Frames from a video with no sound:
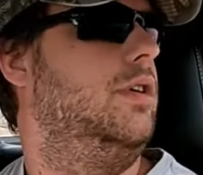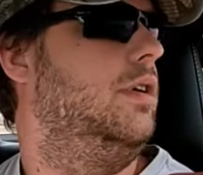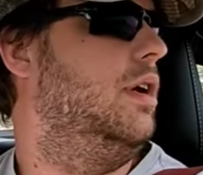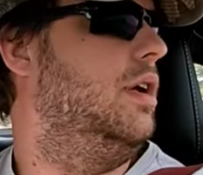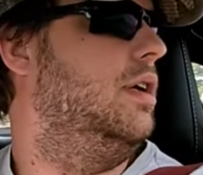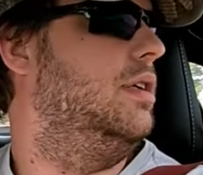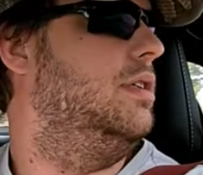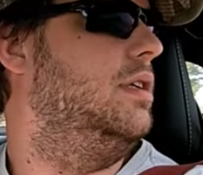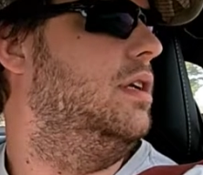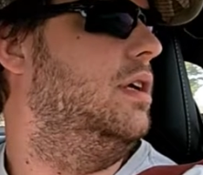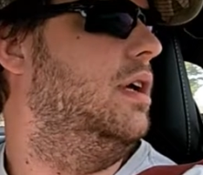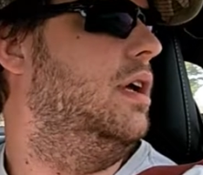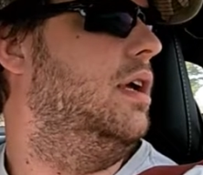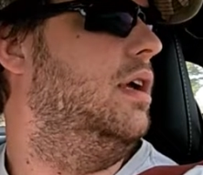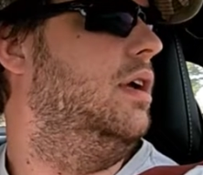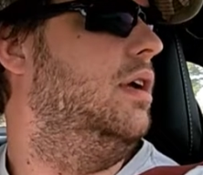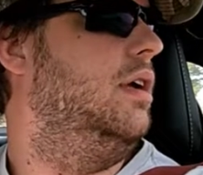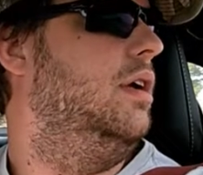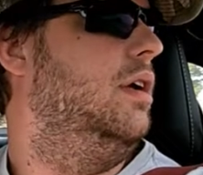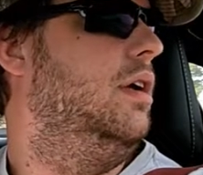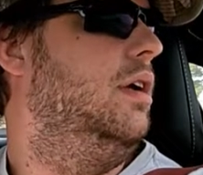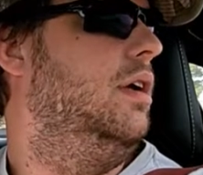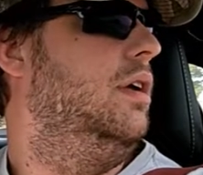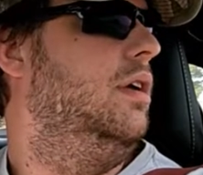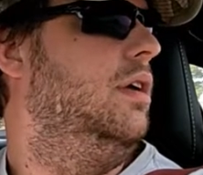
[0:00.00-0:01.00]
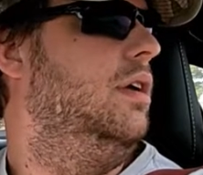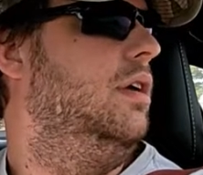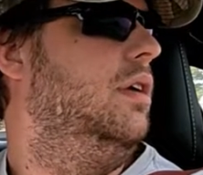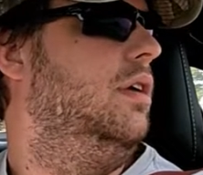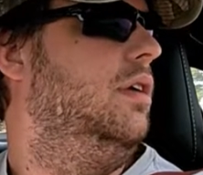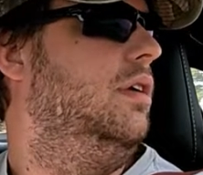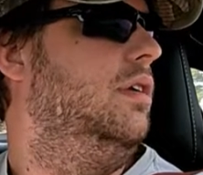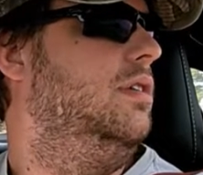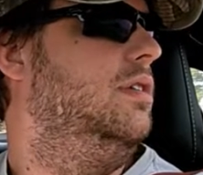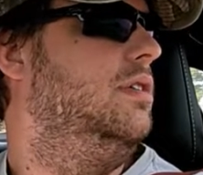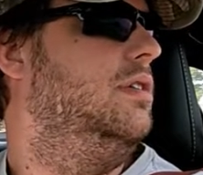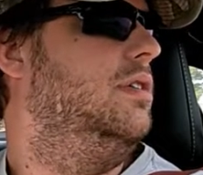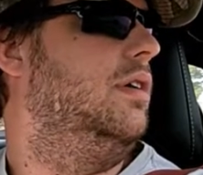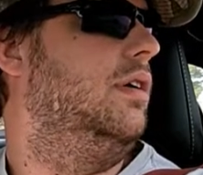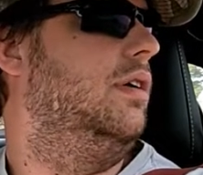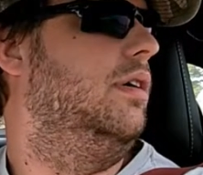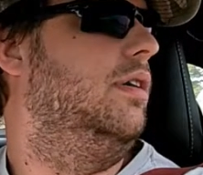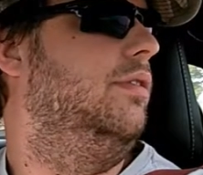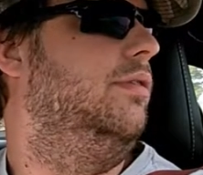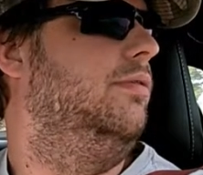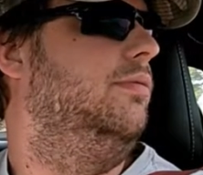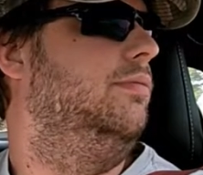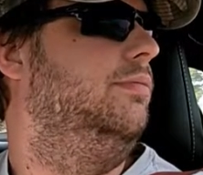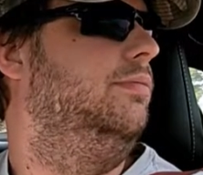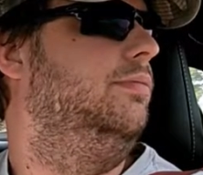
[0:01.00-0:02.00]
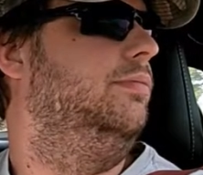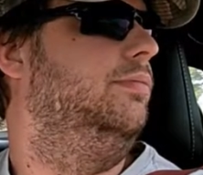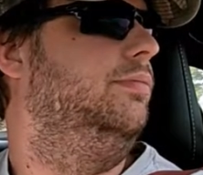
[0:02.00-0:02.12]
should I say. So